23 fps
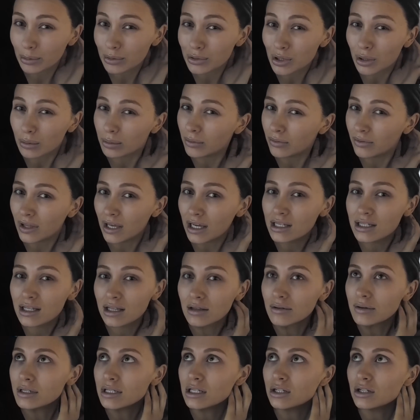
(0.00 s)
on top of things.
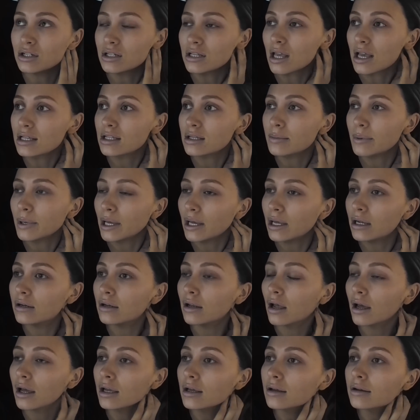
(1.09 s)
Otherwise, it just gets a bit
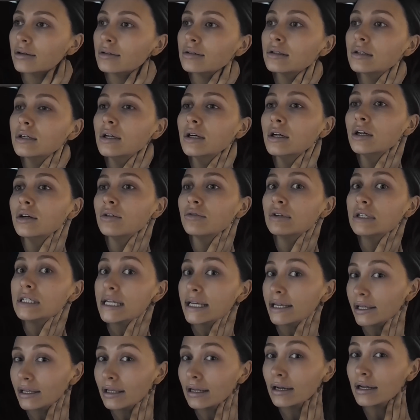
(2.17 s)
like
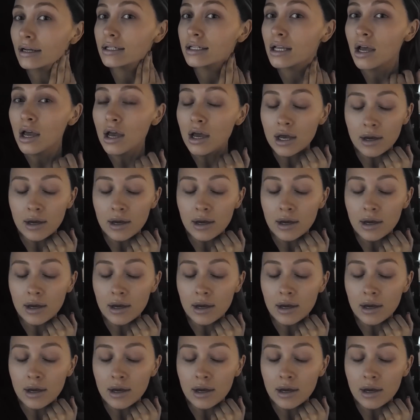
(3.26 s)
ridiculous.